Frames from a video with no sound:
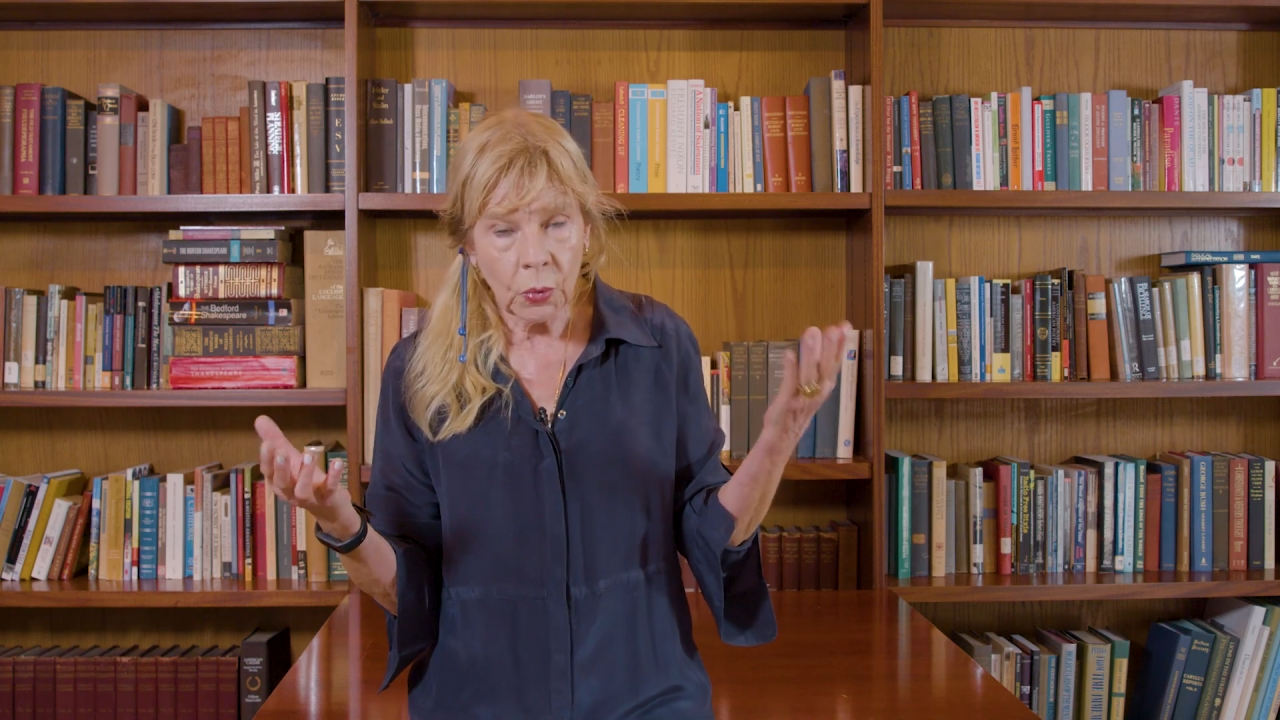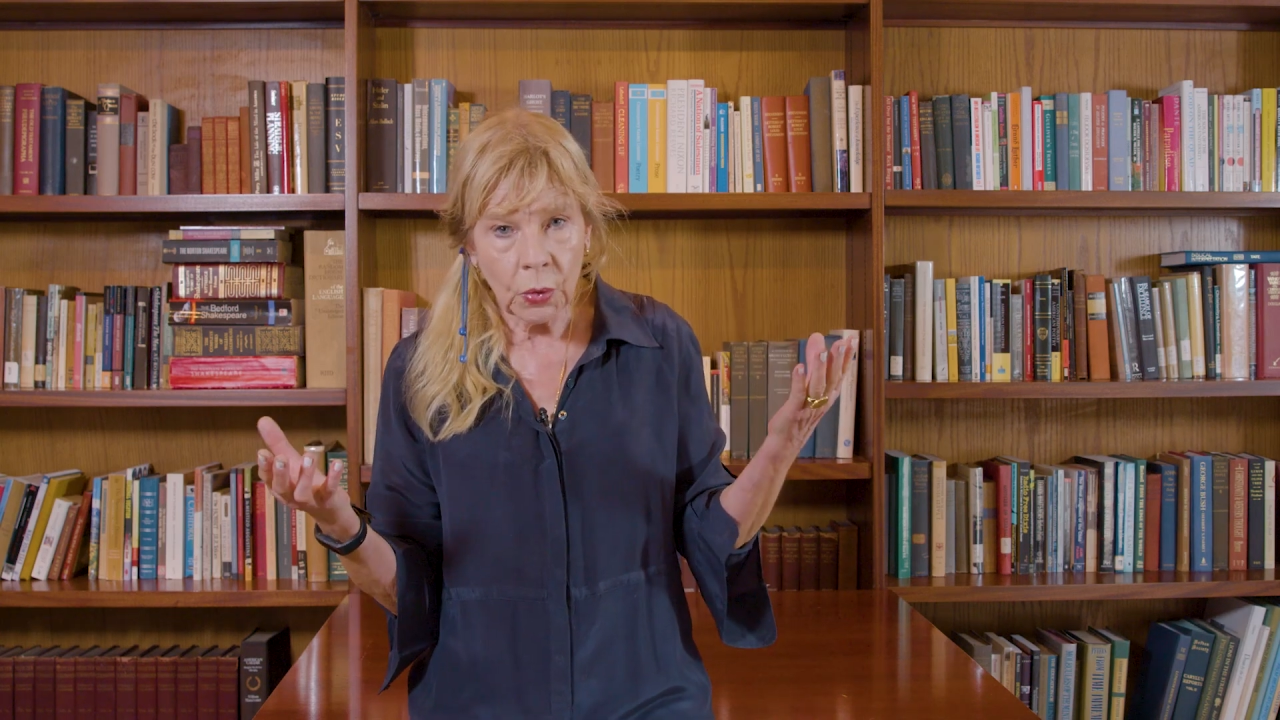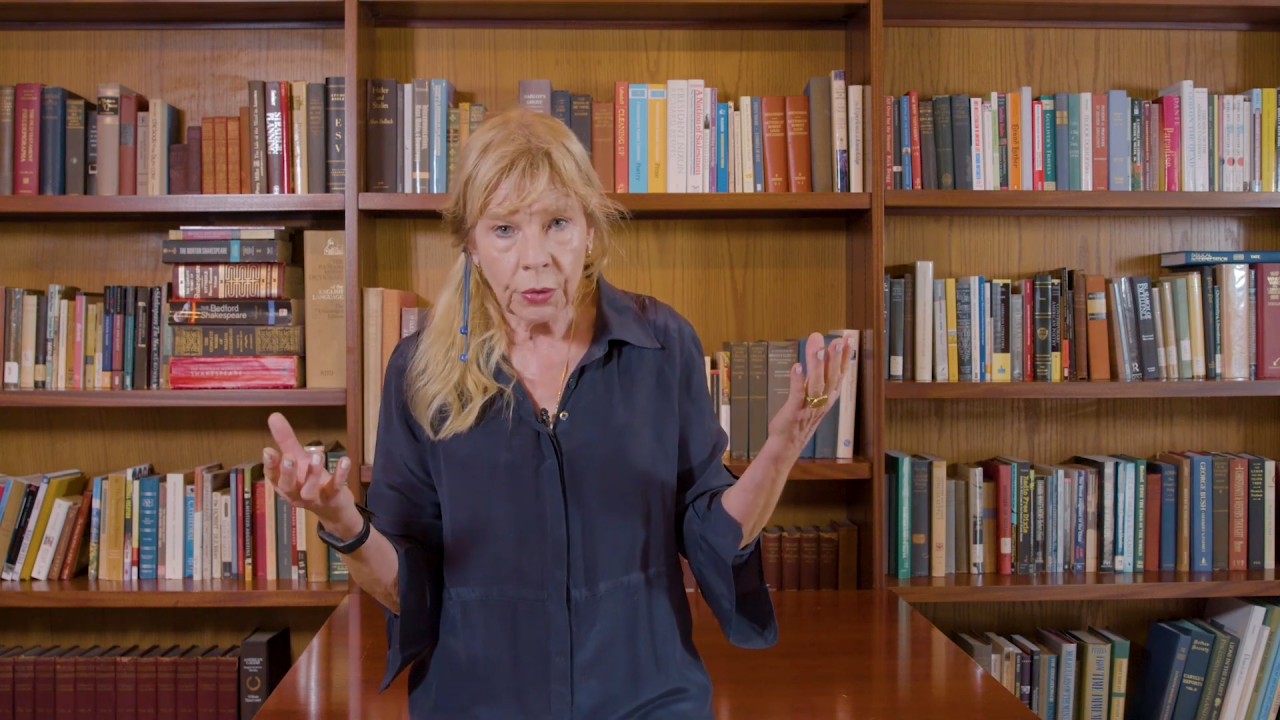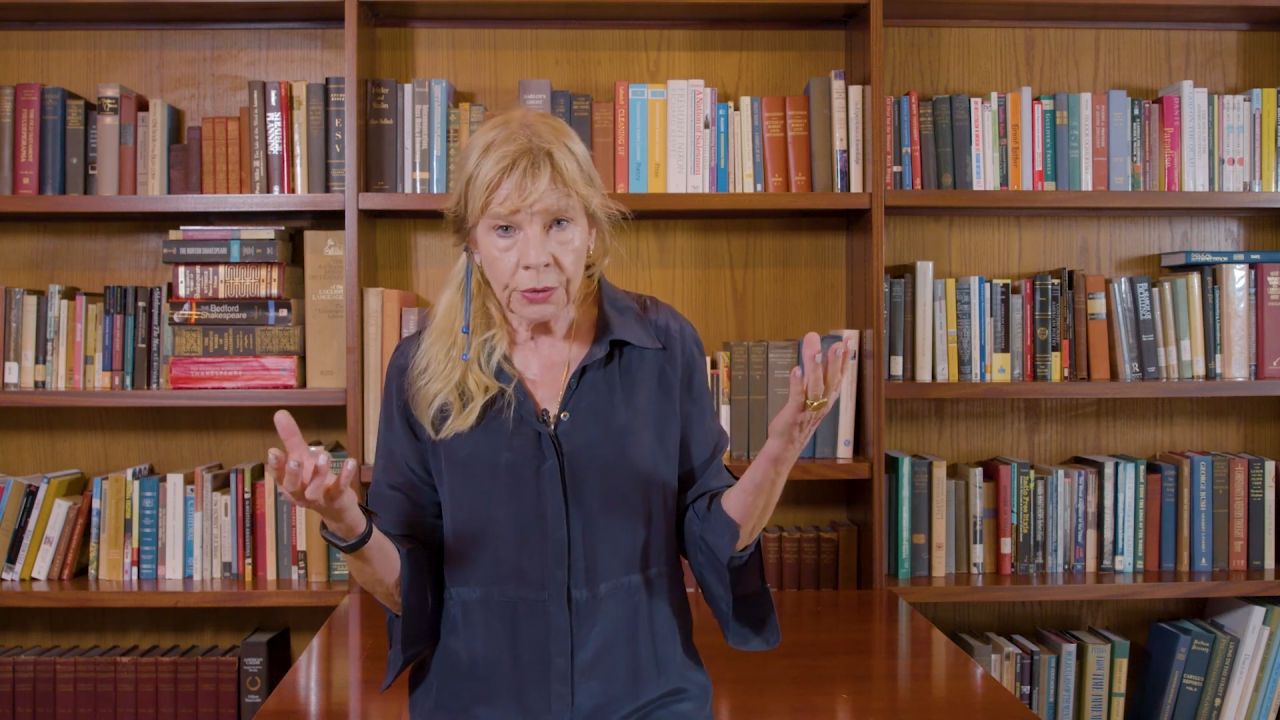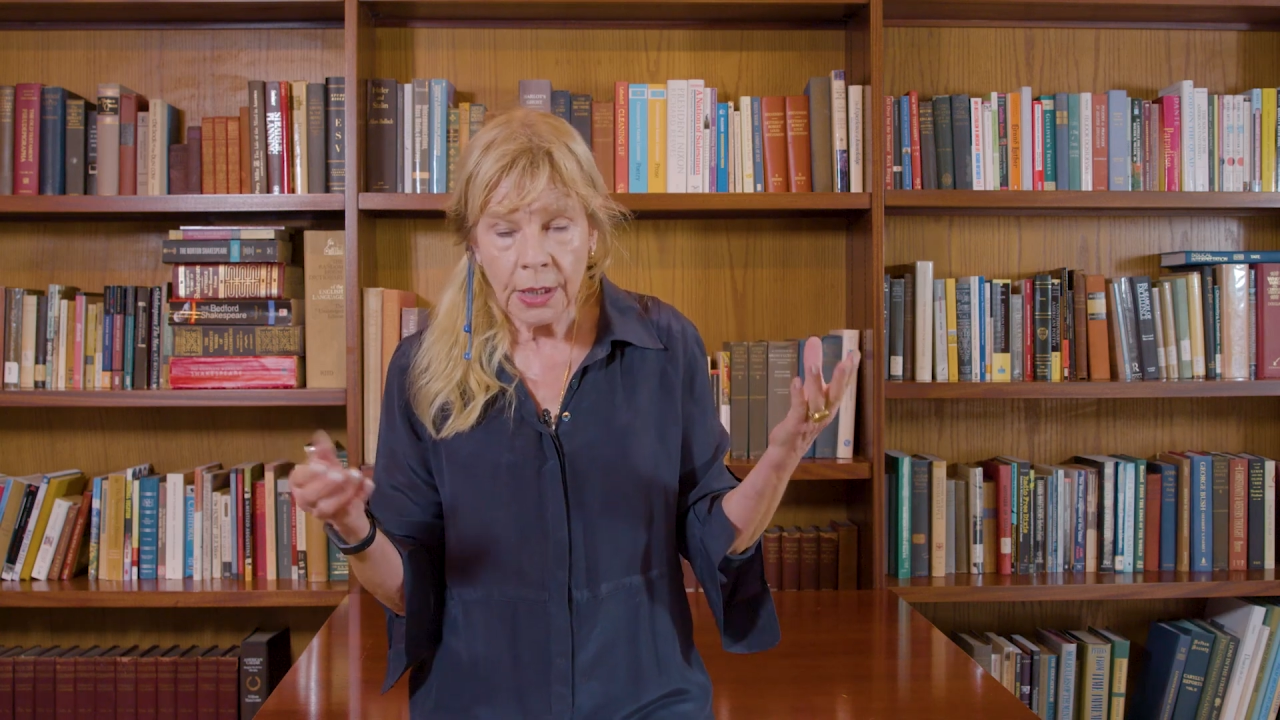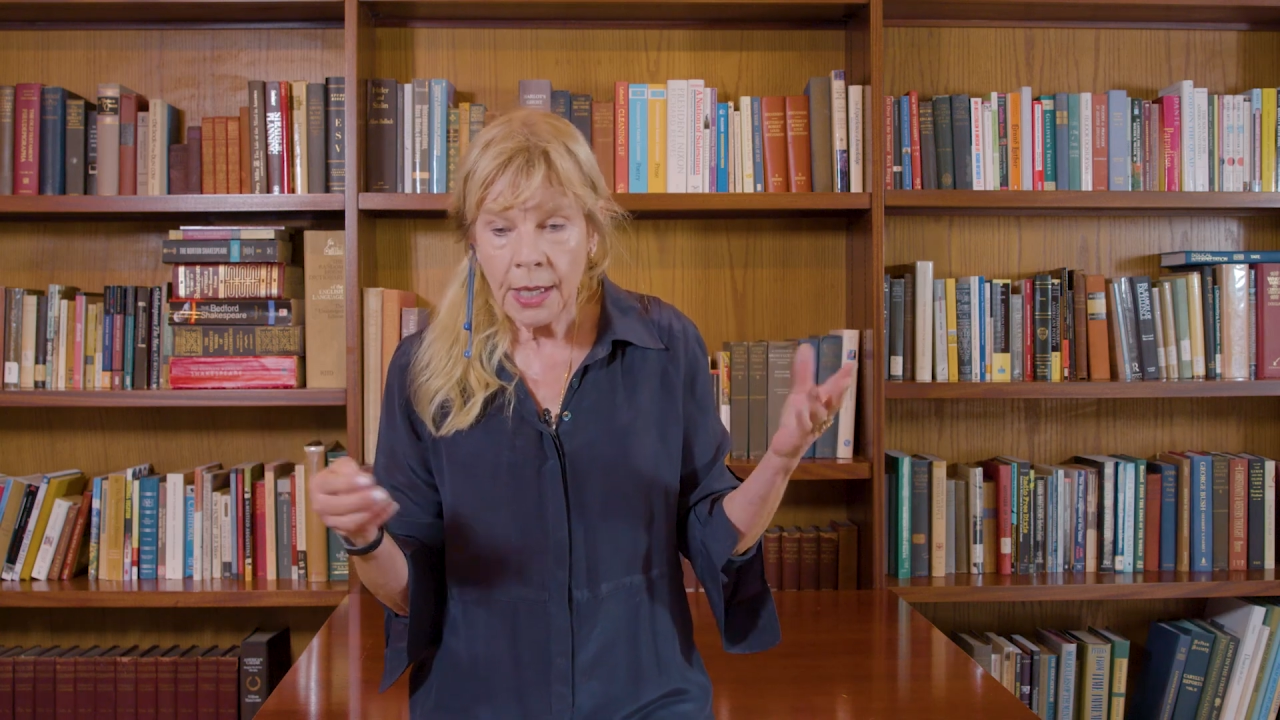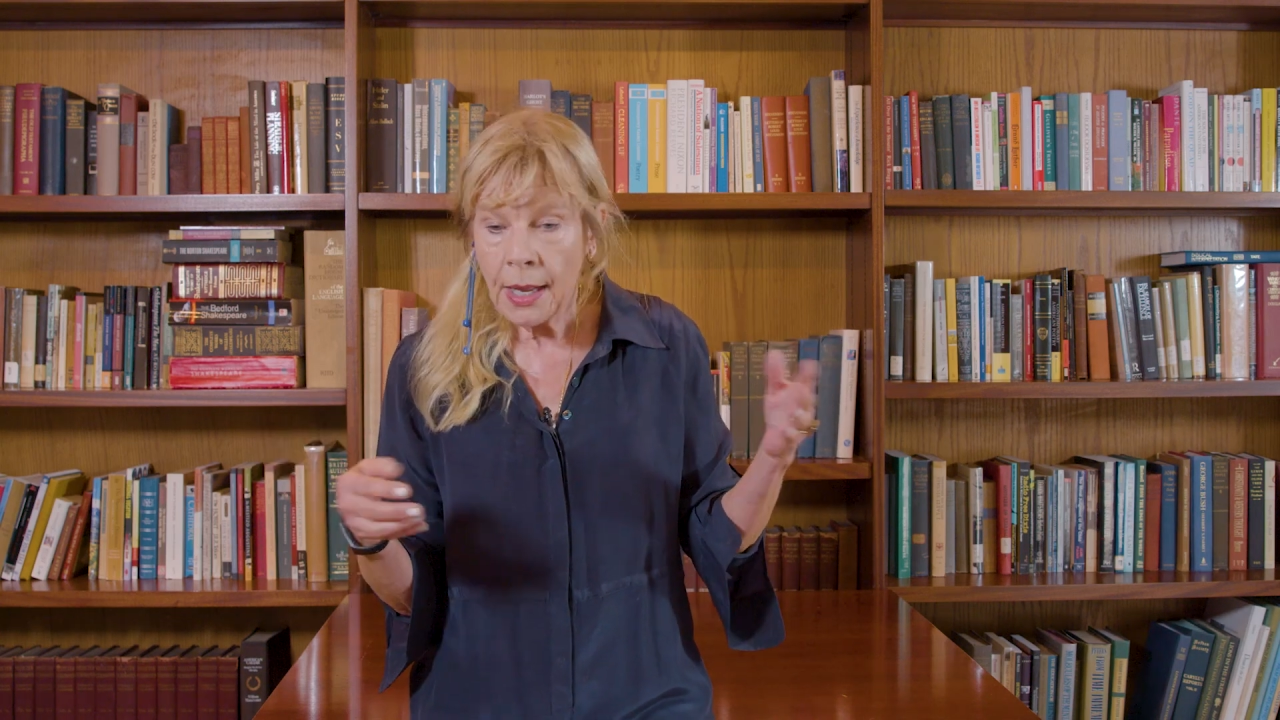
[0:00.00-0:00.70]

world,